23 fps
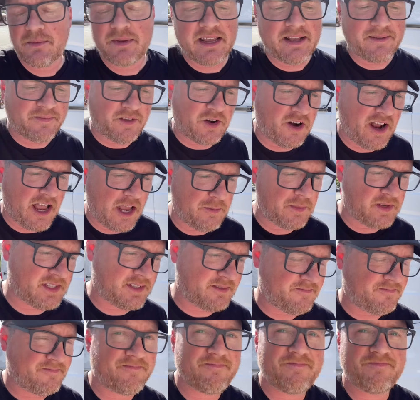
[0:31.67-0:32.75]
me, or I almost
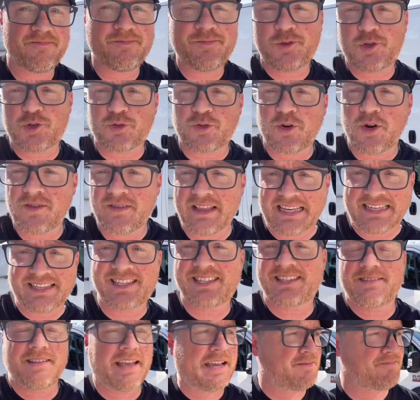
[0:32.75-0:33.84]
like
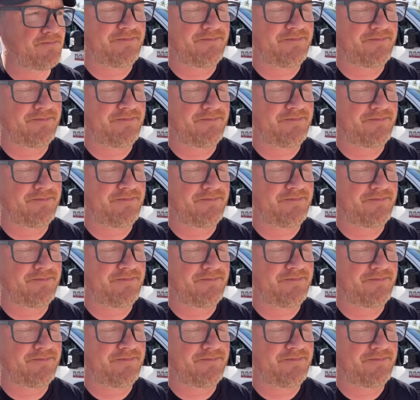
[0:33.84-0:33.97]
like